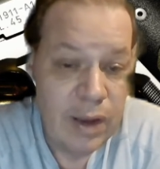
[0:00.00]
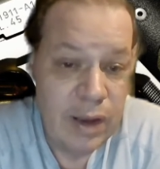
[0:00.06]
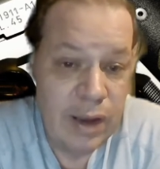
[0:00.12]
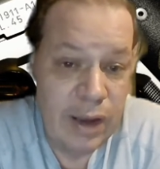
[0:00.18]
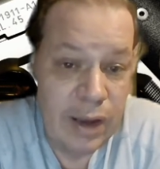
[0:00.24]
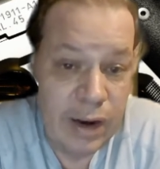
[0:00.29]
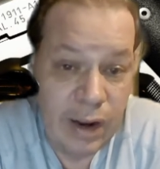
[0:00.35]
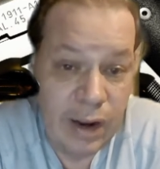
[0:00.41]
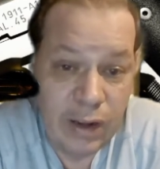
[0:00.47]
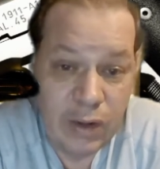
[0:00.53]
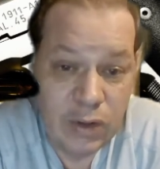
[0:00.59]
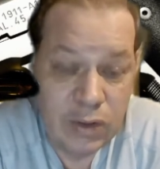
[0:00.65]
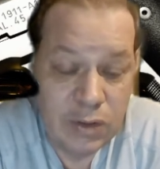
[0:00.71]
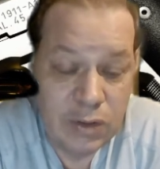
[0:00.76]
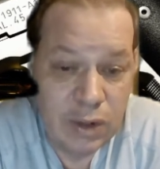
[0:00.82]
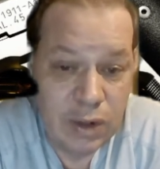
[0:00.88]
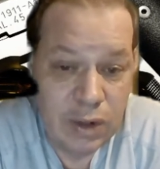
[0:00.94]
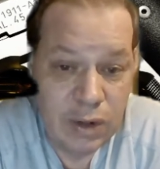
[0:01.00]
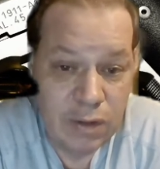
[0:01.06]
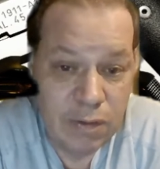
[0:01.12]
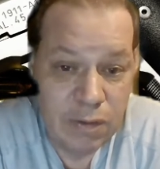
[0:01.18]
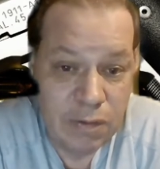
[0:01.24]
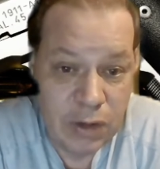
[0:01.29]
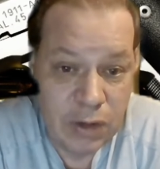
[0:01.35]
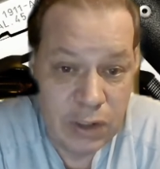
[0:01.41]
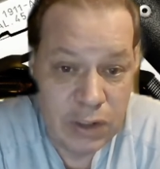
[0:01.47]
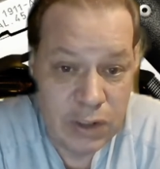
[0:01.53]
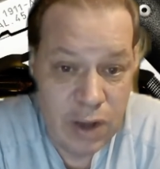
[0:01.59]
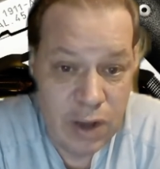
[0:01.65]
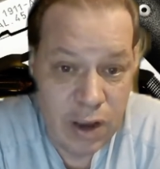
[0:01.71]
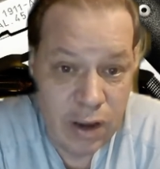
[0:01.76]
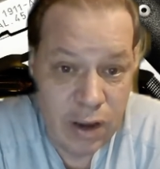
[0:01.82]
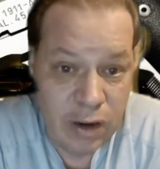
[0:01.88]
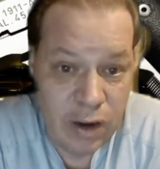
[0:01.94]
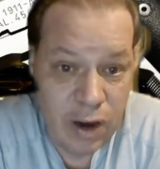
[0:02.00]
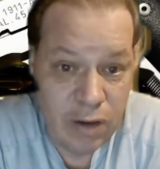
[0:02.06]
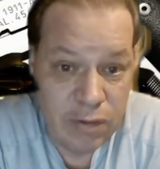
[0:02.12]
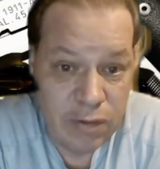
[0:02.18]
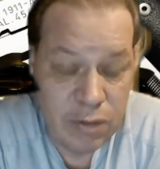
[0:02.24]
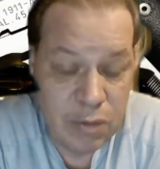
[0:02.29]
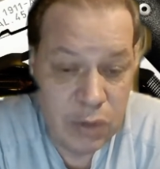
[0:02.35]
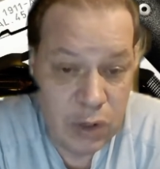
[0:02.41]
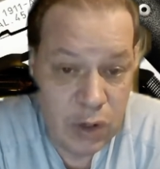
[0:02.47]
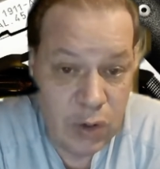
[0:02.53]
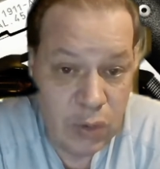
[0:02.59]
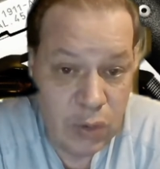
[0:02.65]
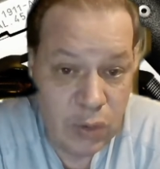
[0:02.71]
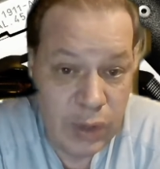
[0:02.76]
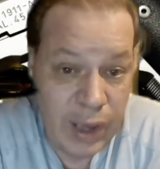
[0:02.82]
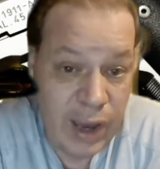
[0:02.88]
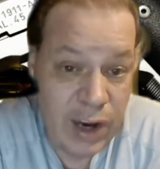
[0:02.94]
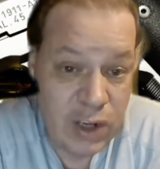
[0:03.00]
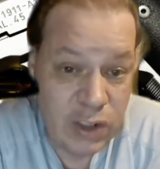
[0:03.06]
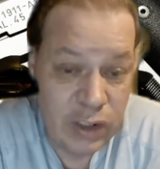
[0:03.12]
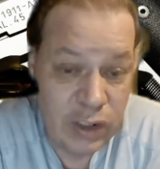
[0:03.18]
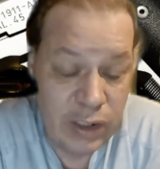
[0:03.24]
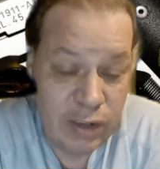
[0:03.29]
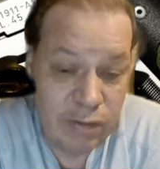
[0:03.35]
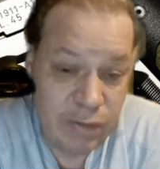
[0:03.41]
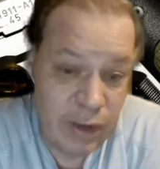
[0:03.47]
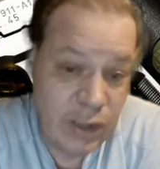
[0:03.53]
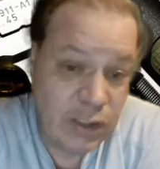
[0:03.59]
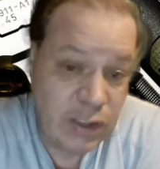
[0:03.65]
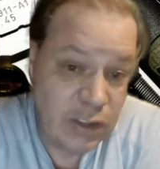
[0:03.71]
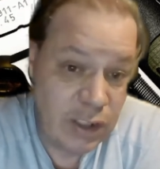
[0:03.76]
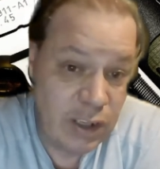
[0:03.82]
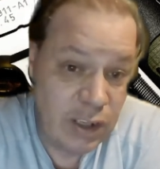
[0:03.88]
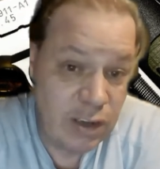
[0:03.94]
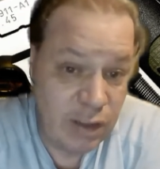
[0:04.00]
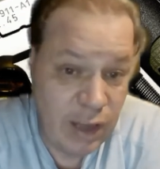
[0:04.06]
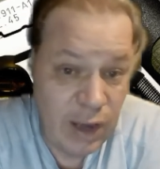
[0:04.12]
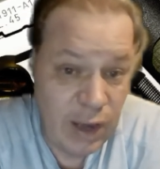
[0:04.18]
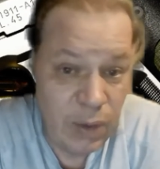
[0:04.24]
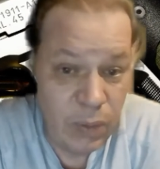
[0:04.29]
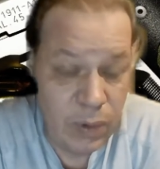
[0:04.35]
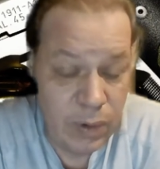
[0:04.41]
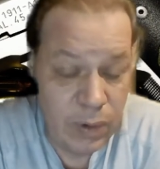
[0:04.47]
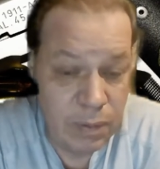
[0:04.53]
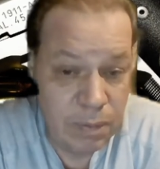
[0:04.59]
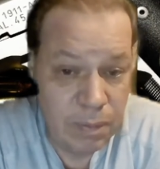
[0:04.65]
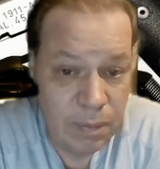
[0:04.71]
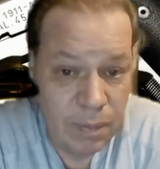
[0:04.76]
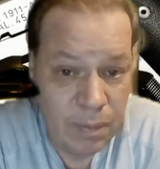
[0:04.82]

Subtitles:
And I used the free stock I got from Doe to actually invest into that one.